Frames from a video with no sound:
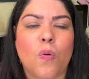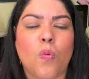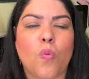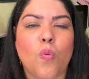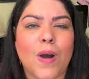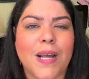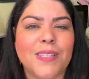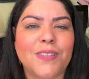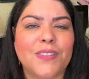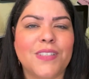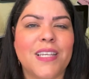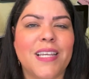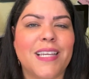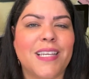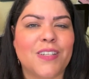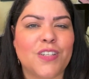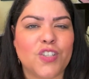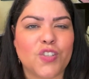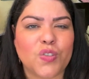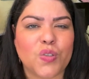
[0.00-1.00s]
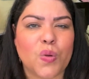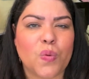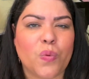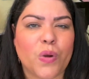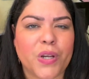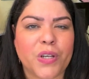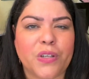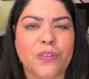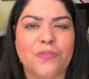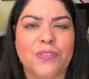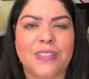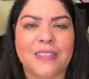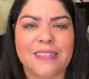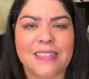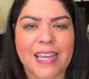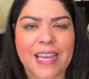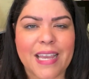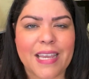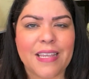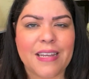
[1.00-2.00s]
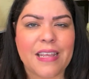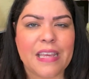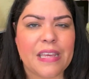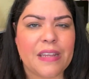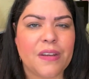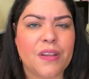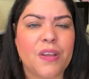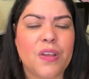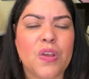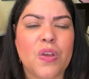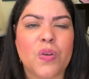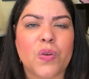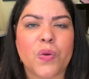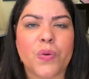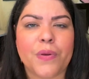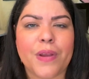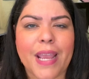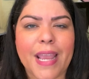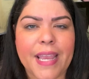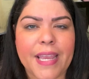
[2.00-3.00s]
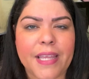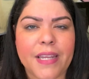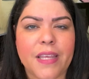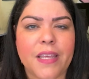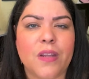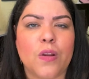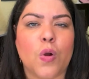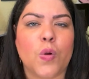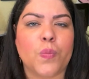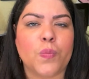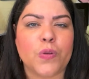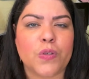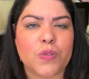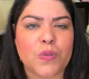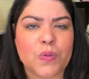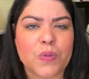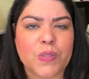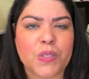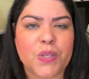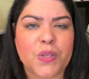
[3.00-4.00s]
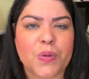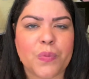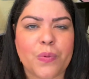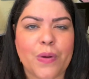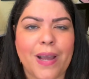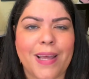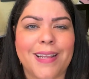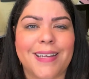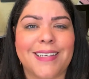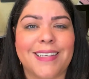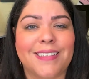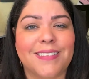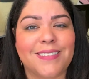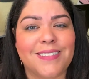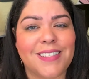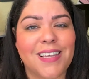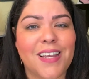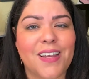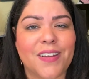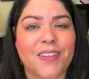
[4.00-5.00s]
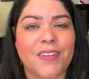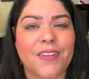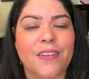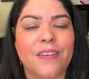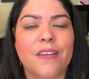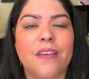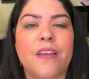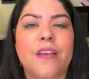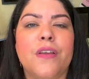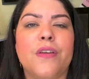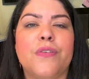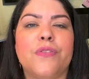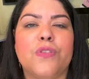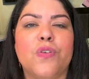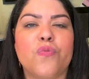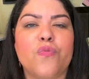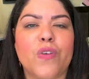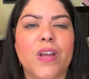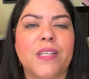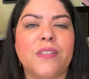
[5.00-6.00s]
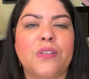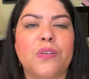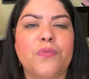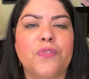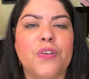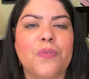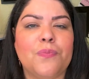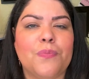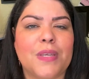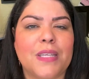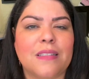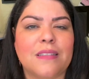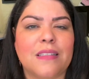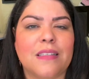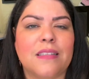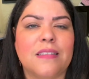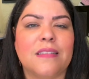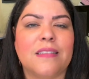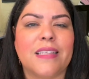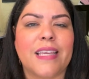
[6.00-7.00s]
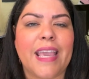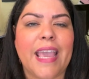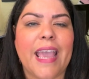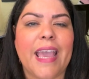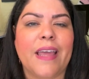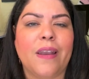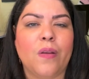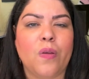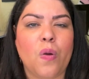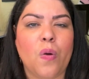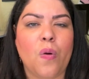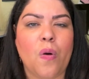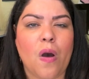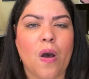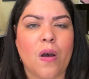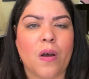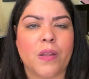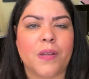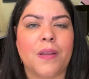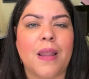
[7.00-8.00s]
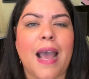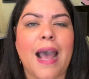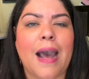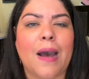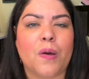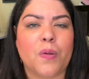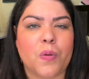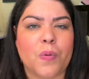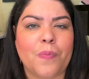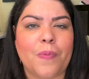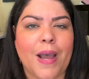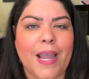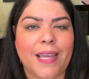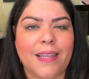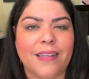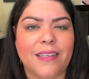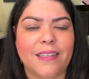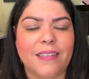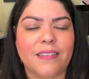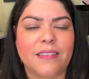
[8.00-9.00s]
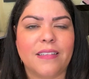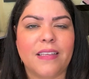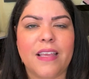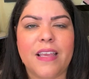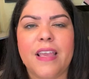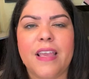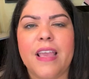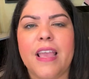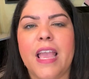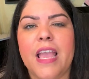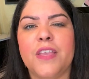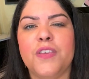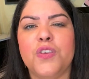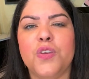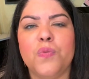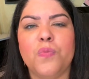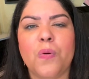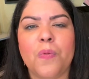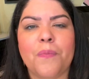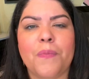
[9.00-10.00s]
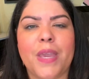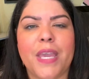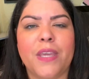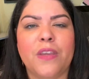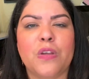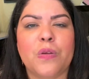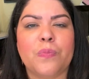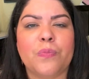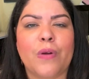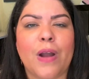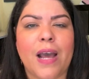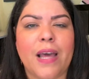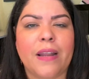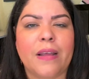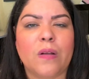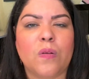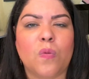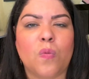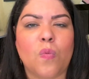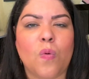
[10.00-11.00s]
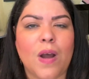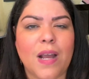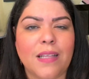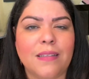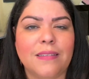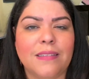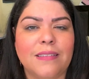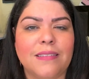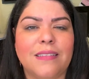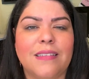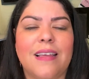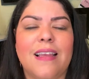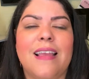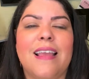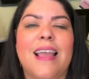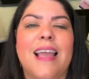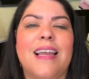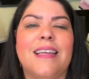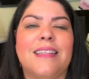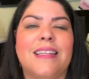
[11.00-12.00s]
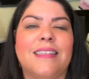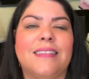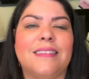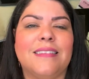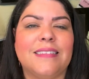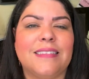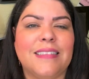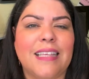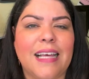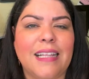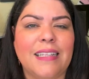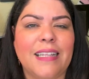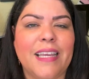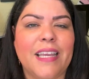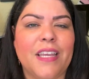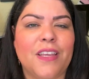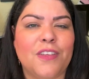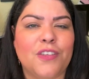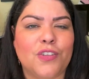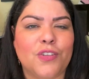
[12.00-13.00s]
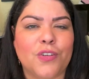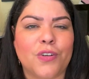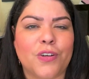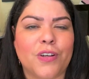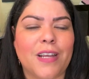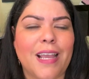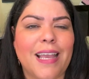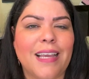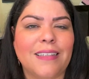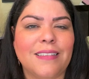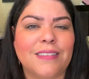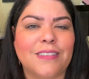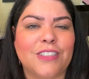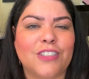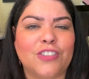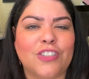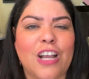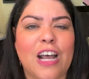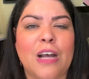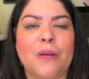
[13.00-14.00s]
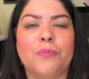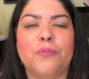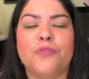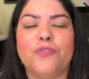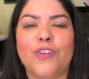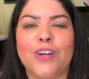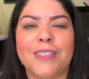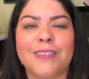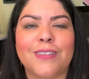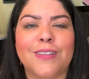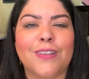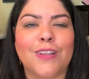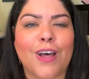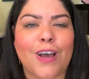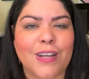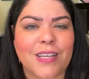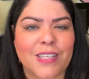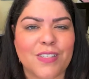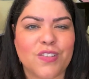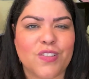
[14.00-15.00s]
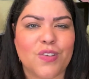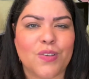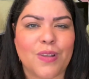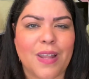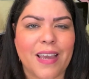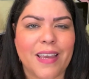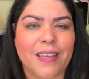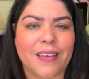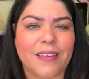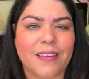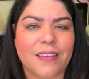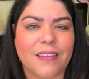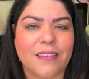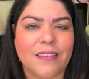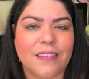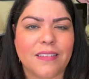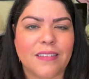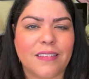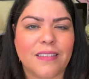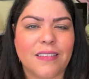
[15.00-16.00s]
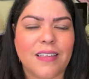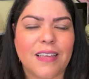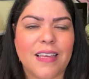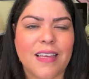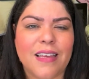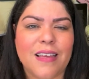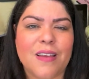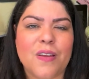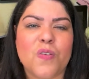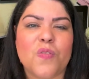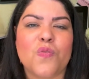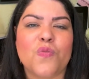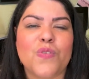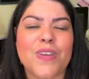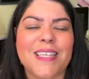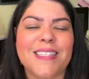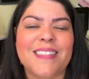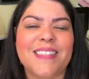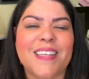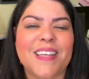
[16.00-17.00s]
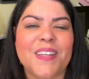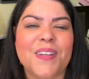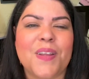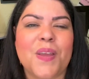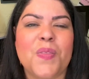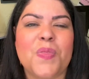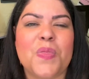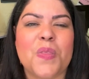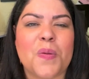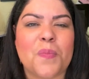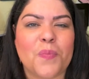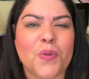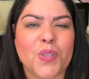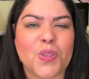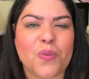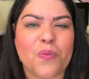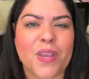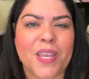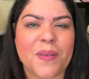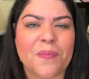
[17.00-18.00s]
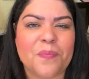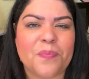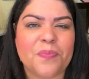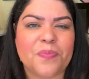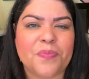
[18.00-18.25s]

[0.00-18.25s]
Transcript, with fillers: Once the initial work of designing, creating, or producing your product is done, the rest of your business can go on autopilot. And you will make your product once and then sell it in your Etsy shop for as long as you like. Reason number 3.